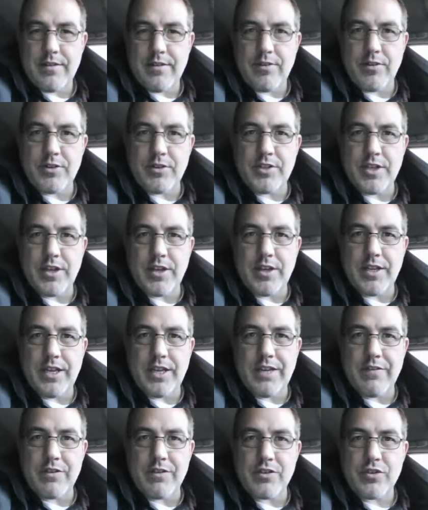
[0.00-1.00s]
or done
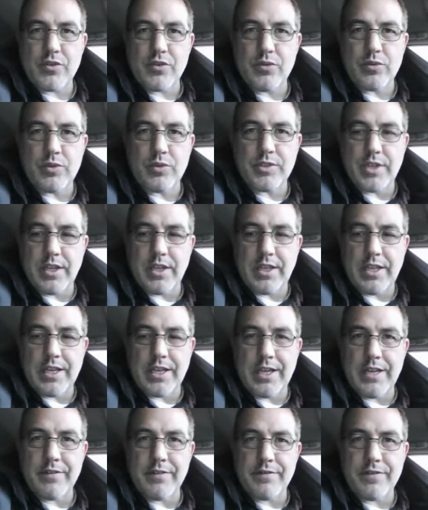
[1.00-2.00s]
any of the schools
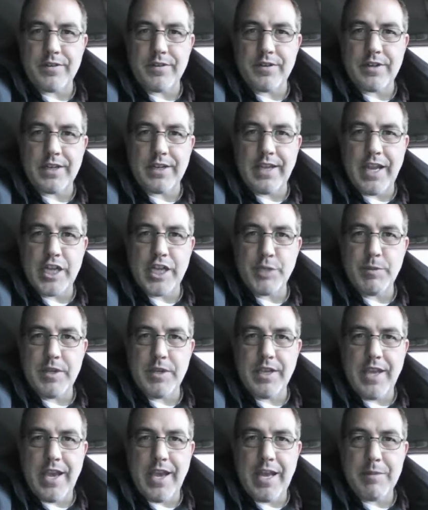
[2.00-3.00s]
online for like HP
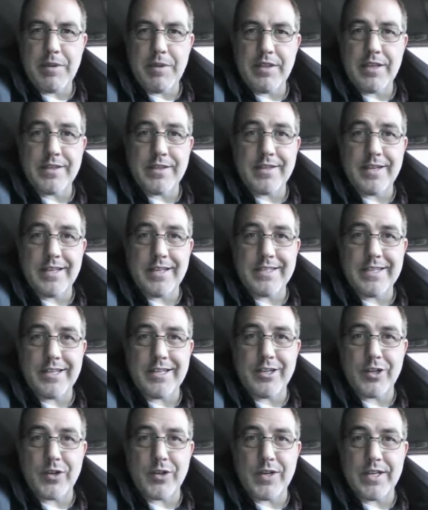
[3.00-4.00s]
Academy, they tell you
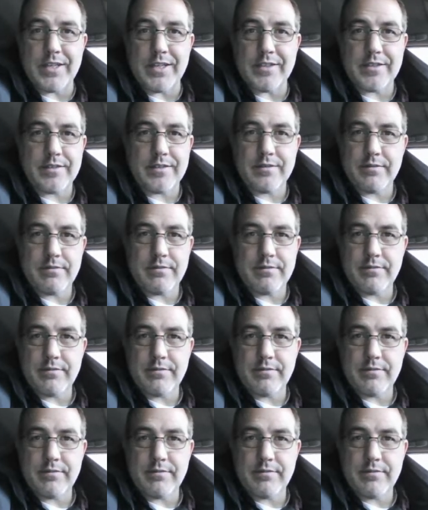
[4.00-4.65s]
10 degrees.